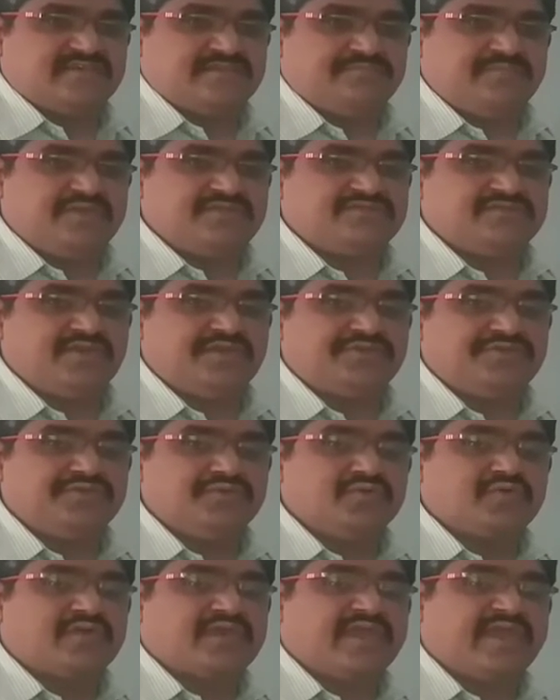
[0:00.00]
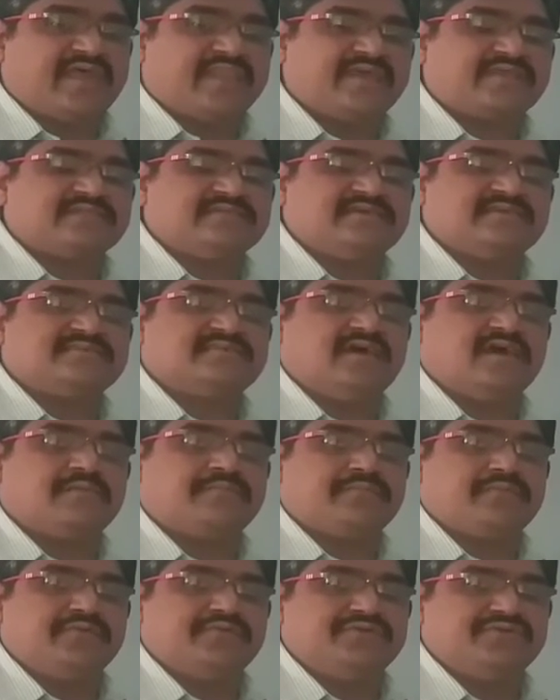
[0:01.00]
That means new characters
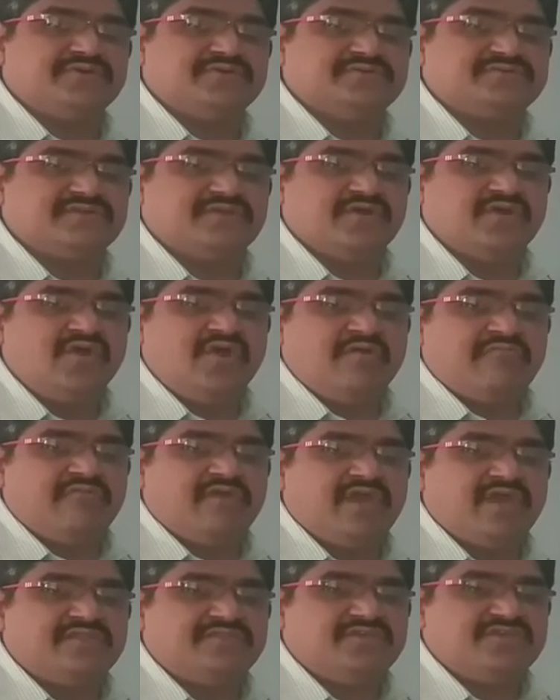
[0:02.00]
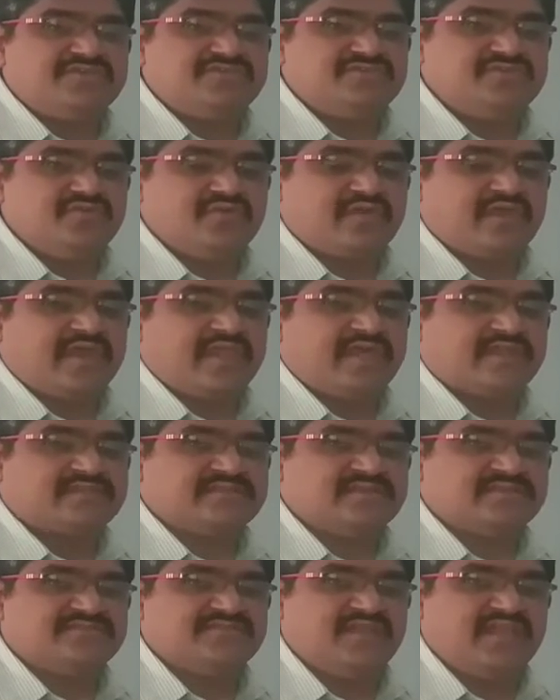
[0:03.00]
are produced, where these new
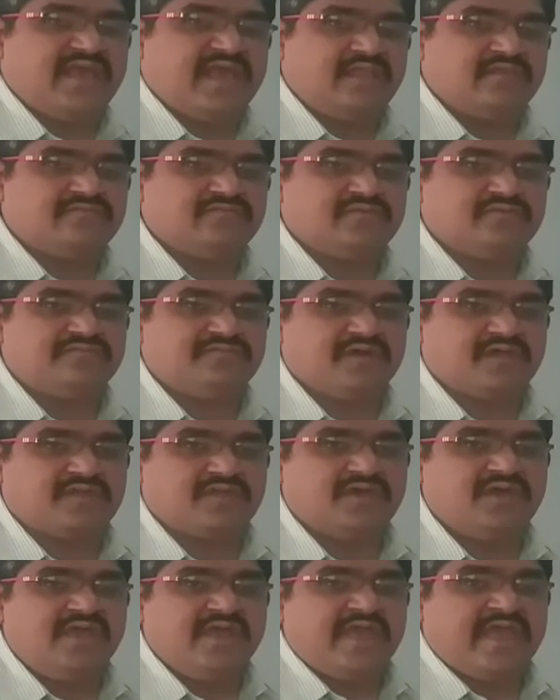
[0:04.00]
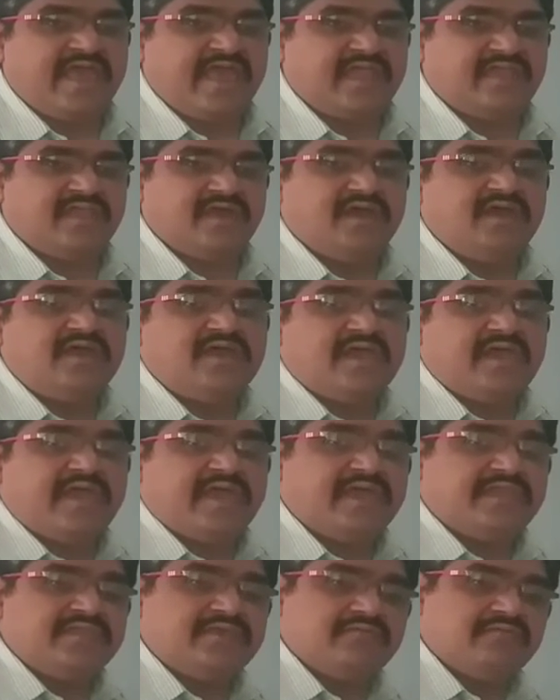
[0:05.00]
characters will helpful for
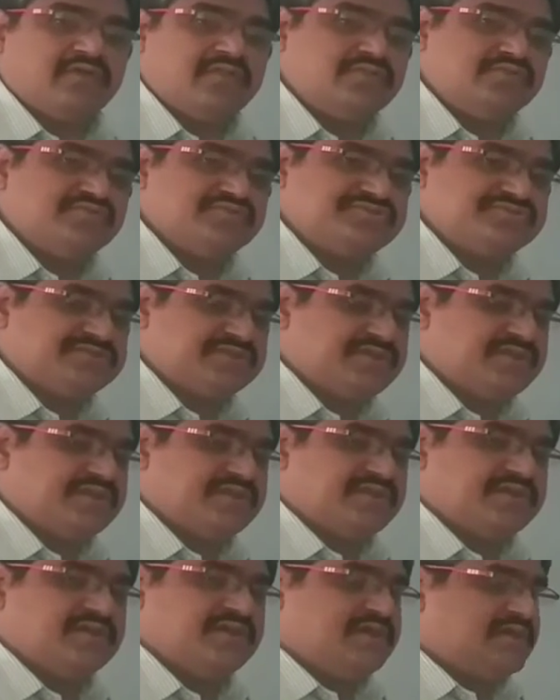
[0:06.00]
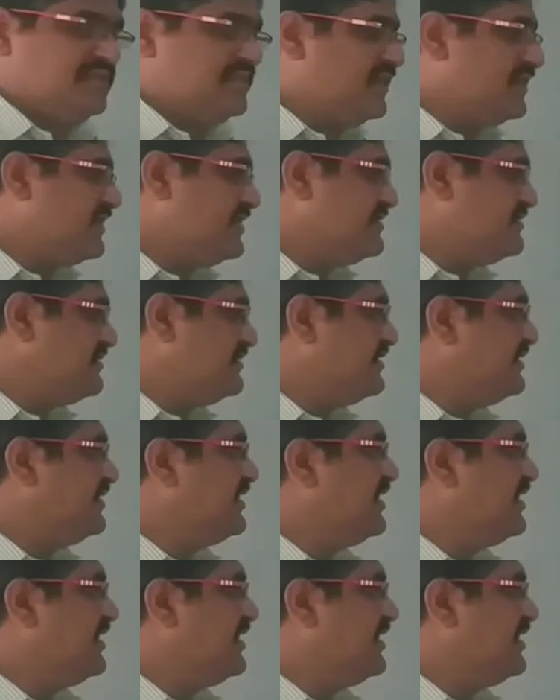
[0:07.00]
an evolution, that is in